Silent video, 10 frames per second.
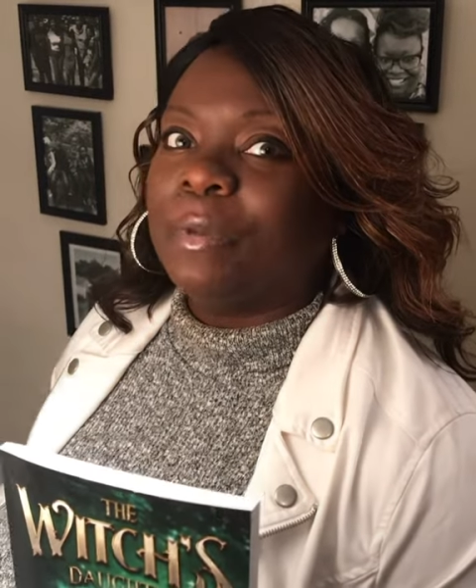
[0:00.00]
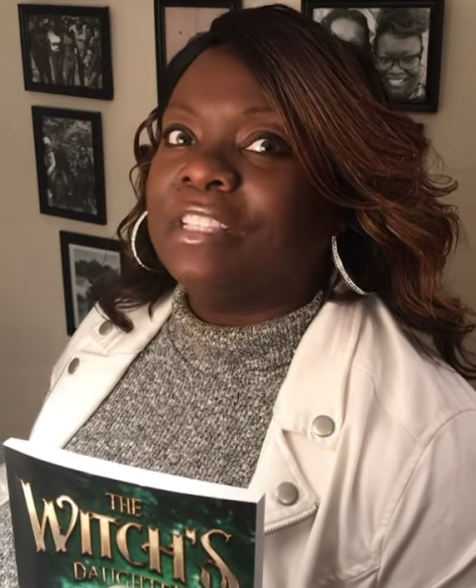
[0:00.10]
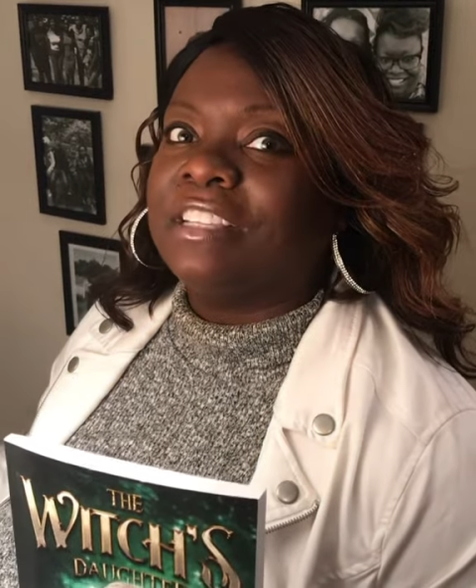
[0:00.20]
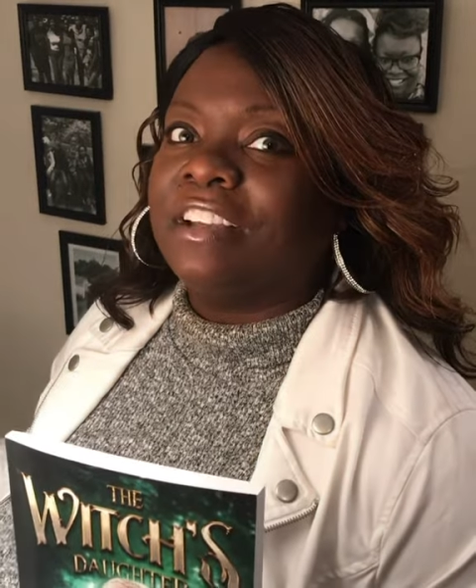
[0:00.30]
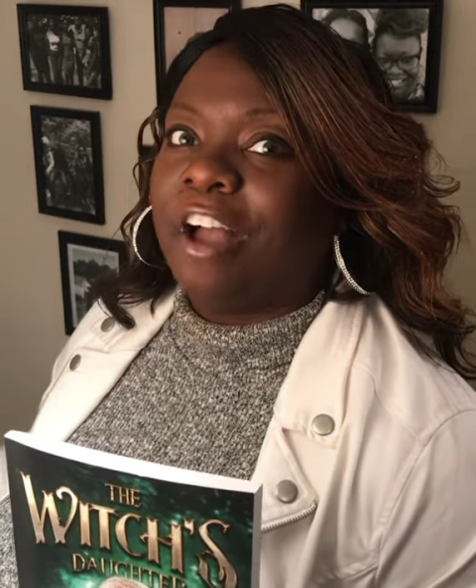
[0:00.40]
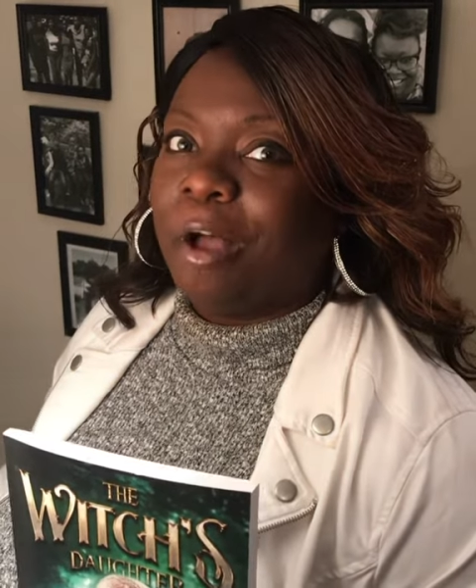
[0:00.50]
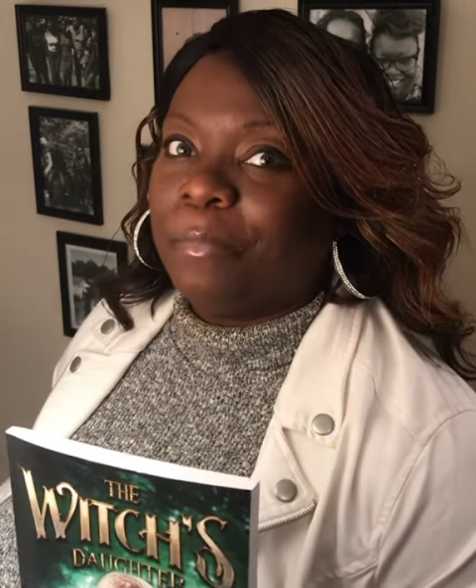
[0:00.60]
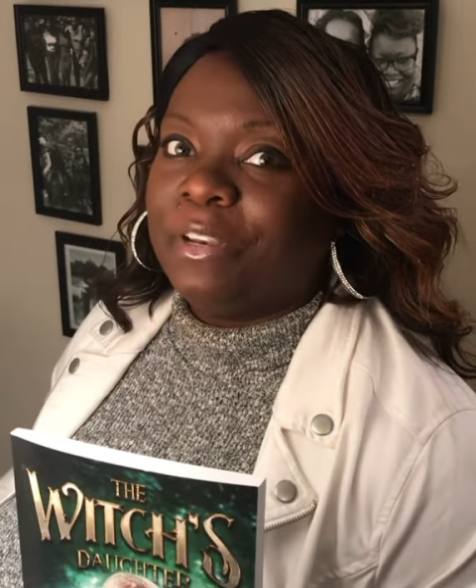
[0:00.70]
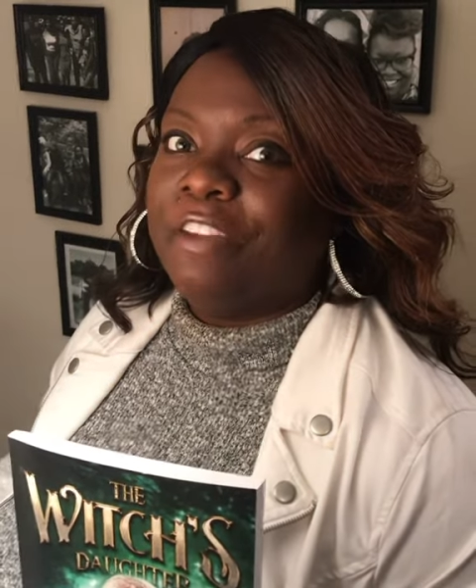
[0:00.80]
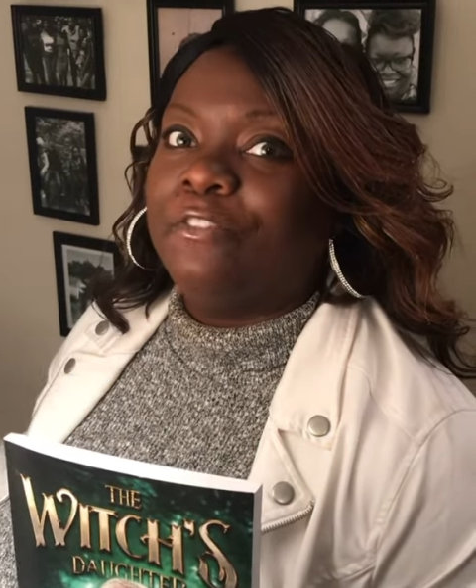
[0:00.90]
is the
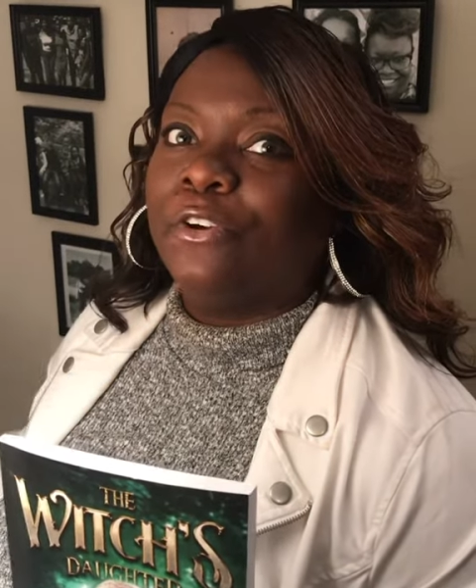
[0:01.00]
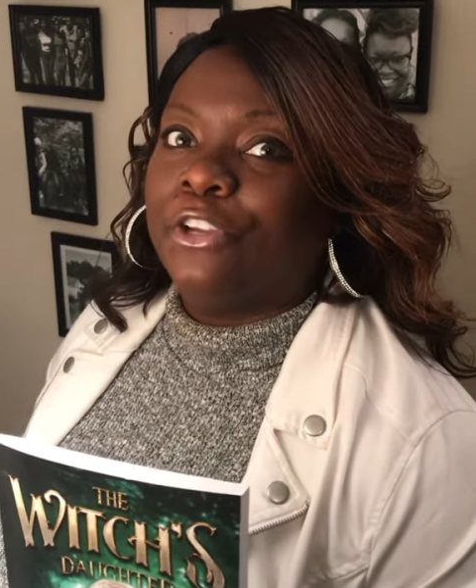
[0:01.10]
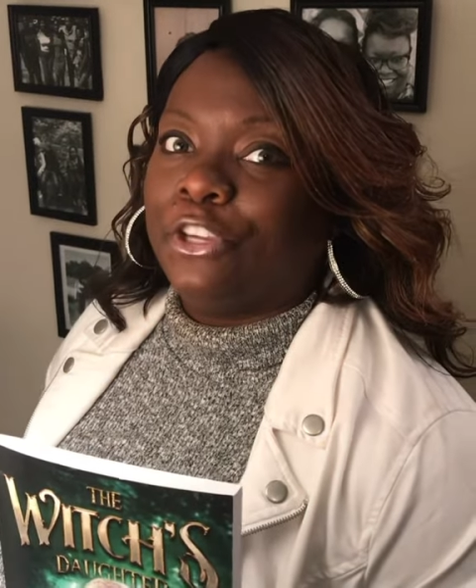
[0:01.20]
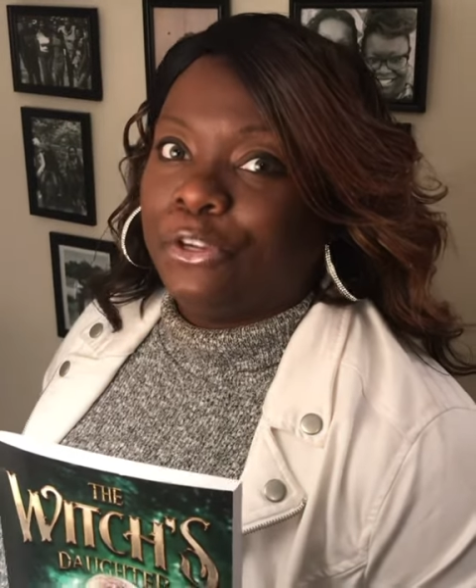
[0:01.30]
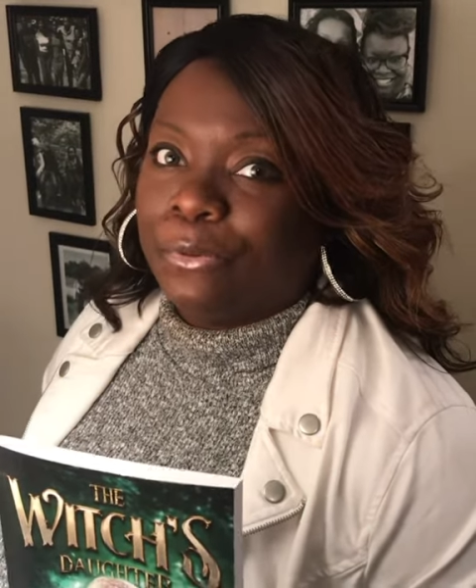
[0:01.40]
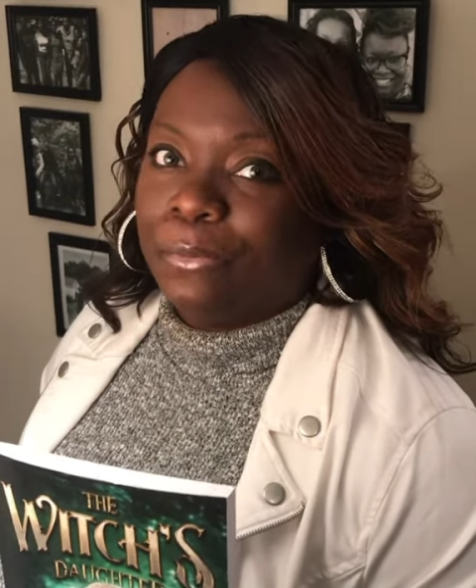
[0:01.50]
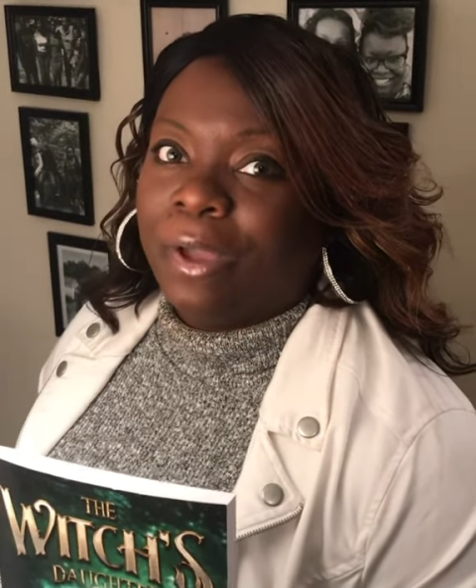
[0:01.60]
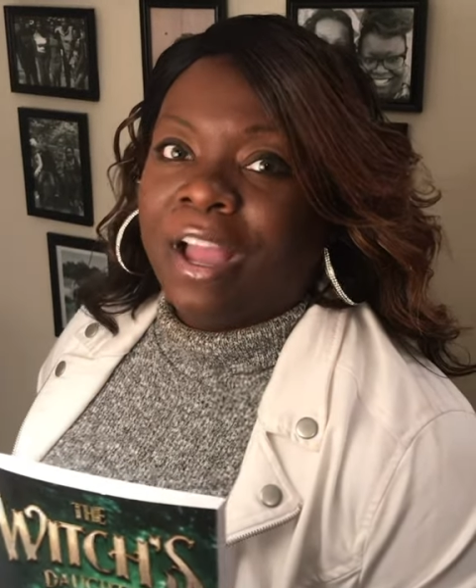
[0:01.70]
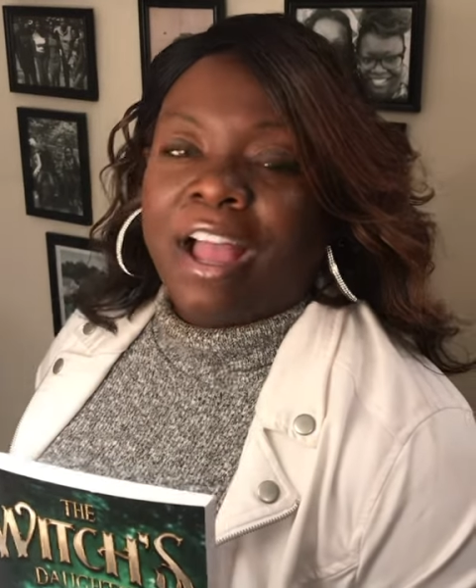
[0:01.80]
company for you.